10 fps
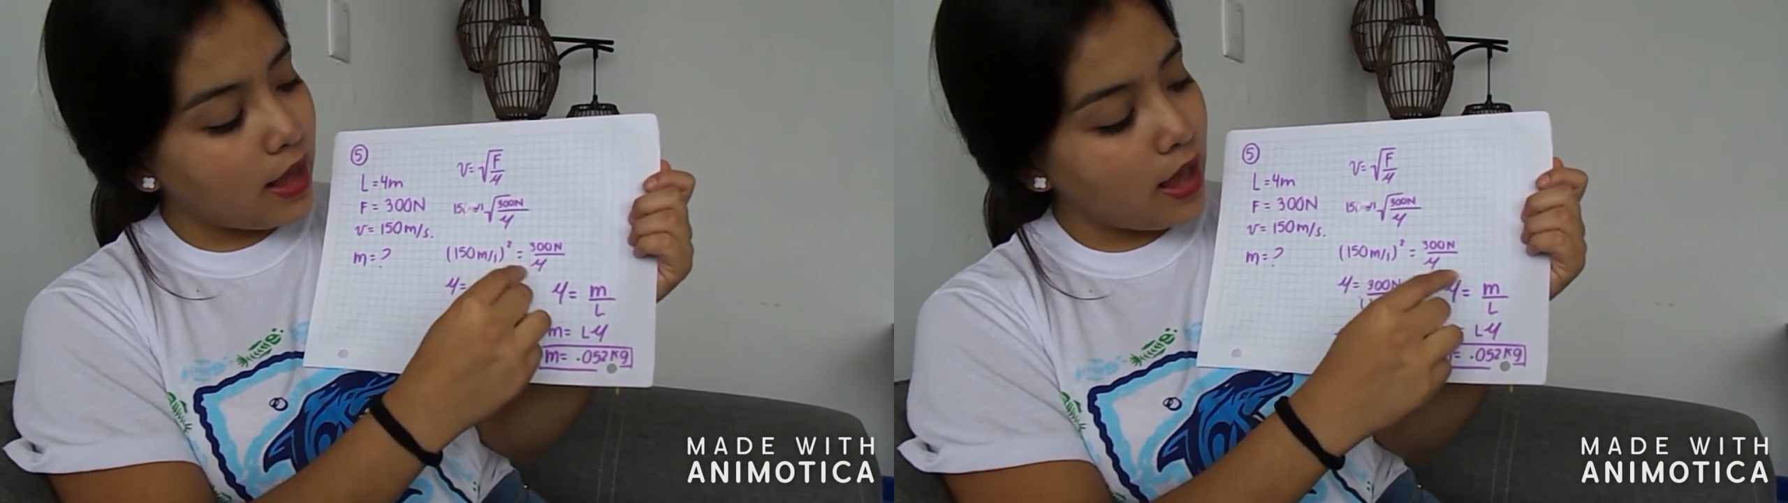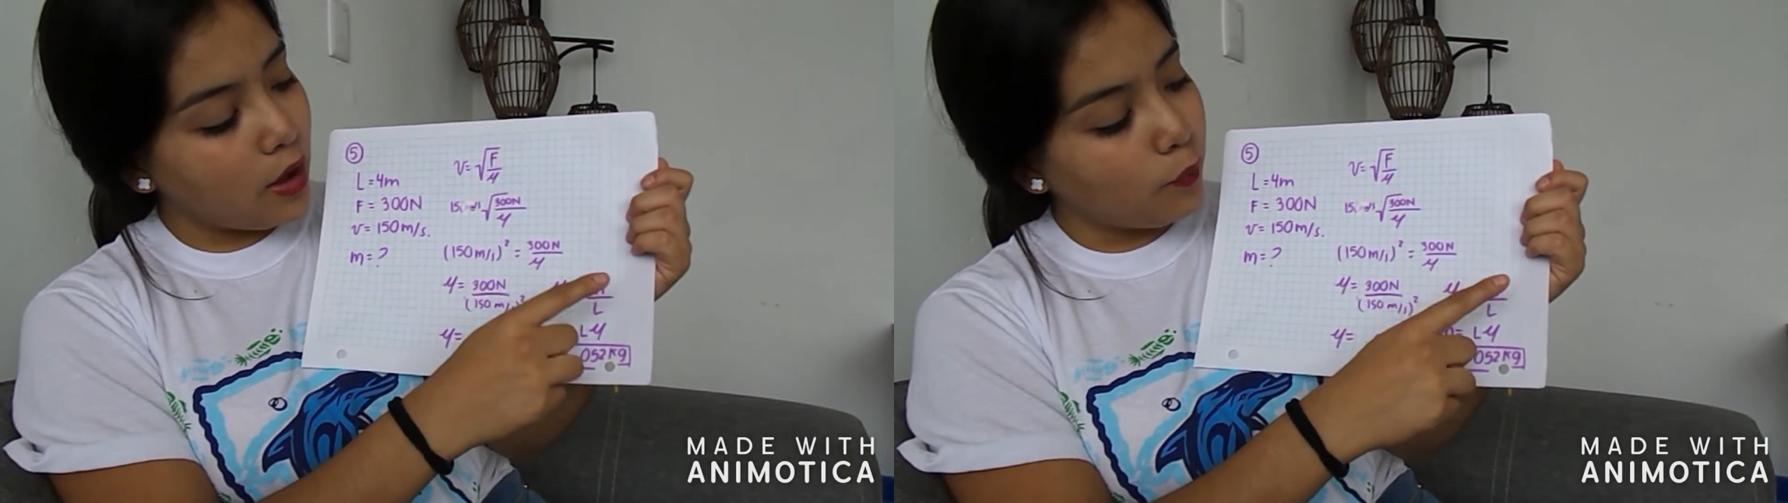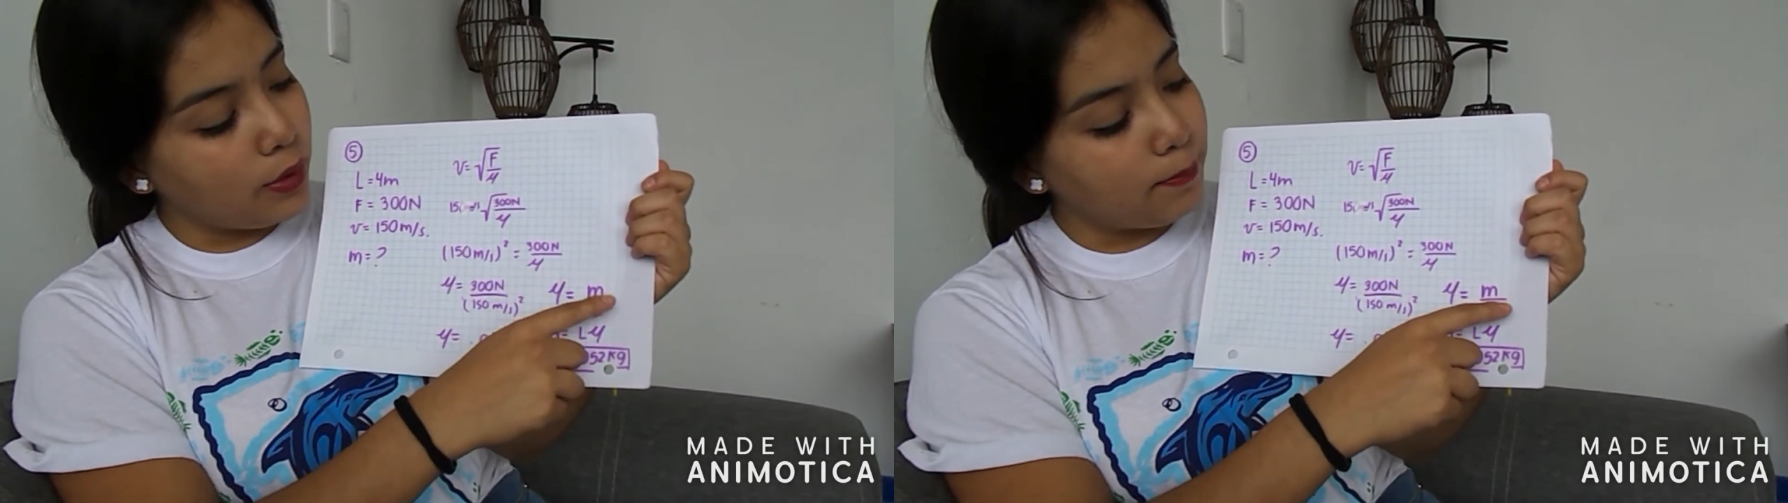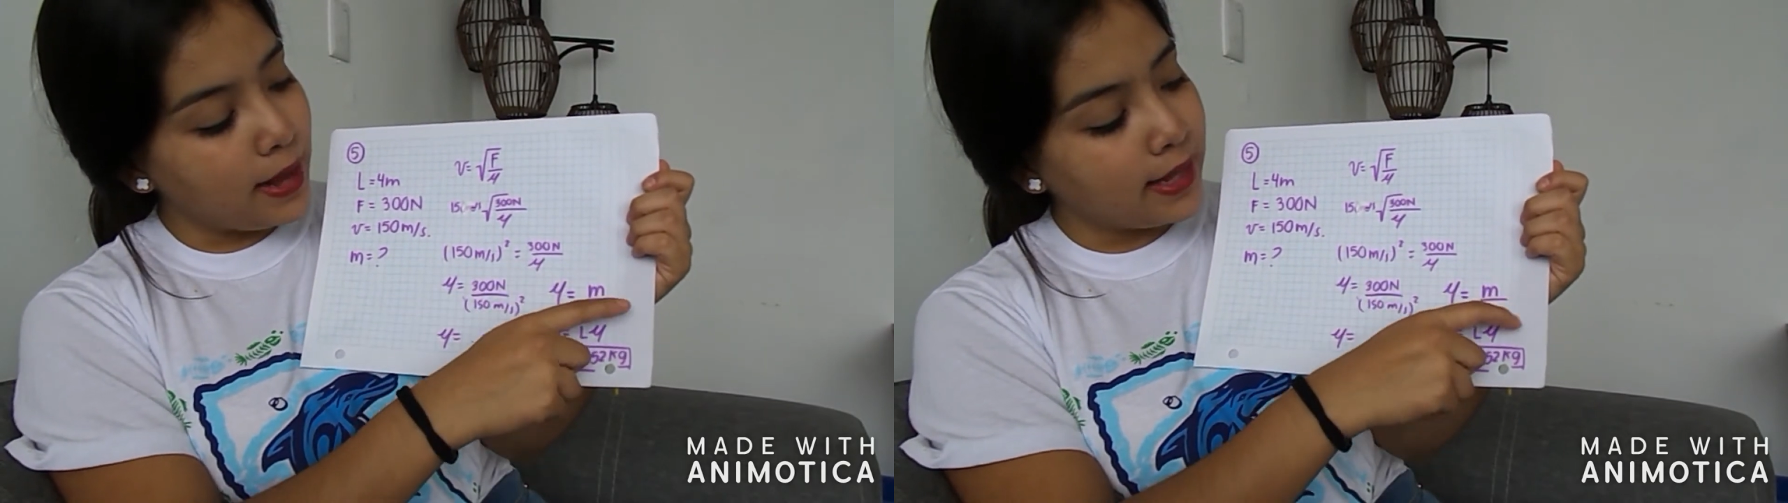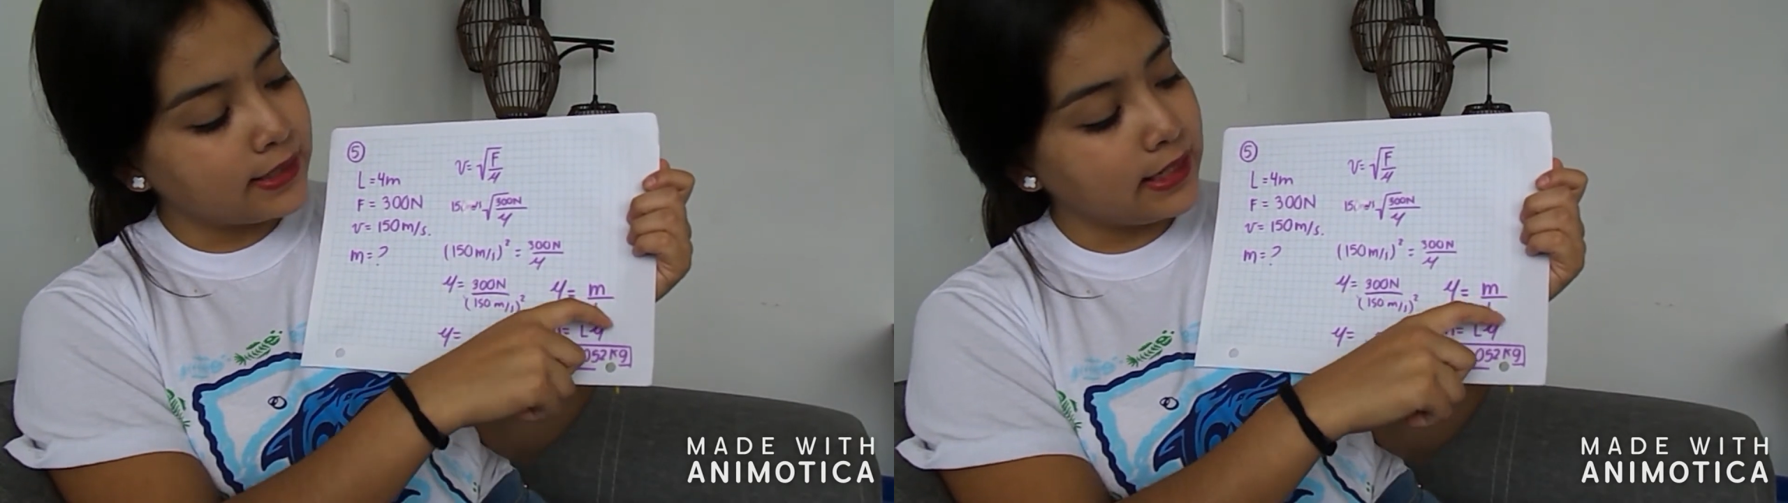and we
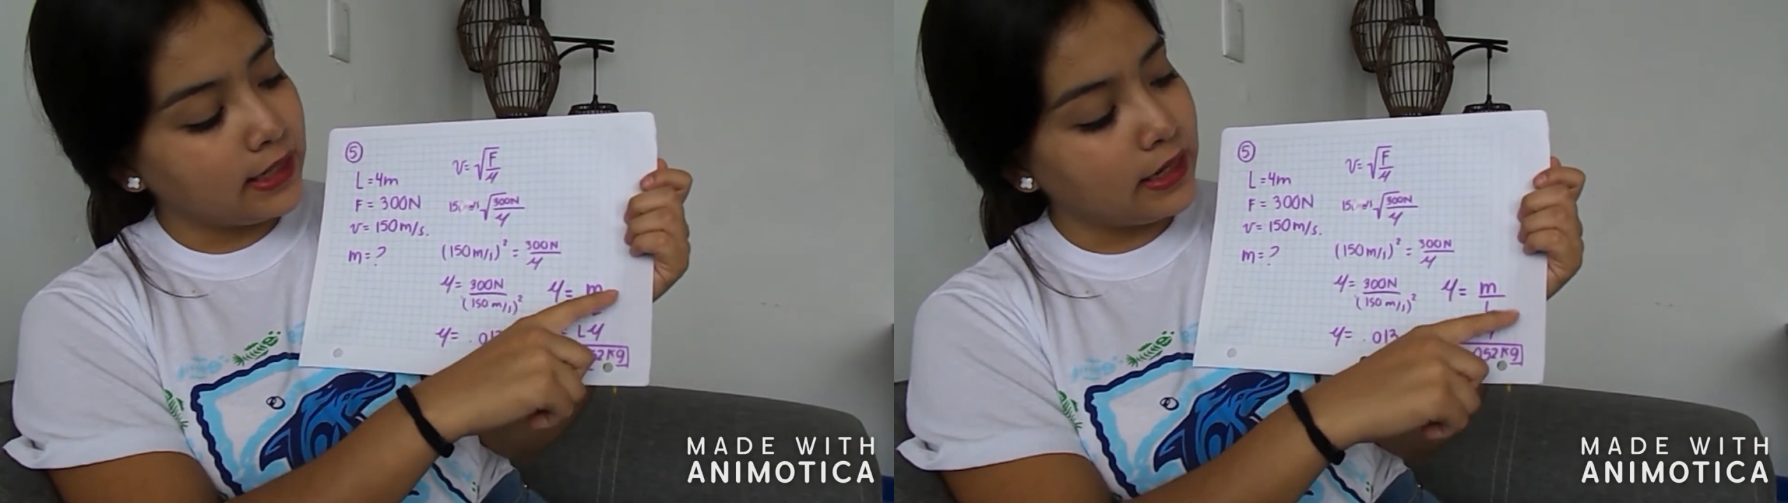pass the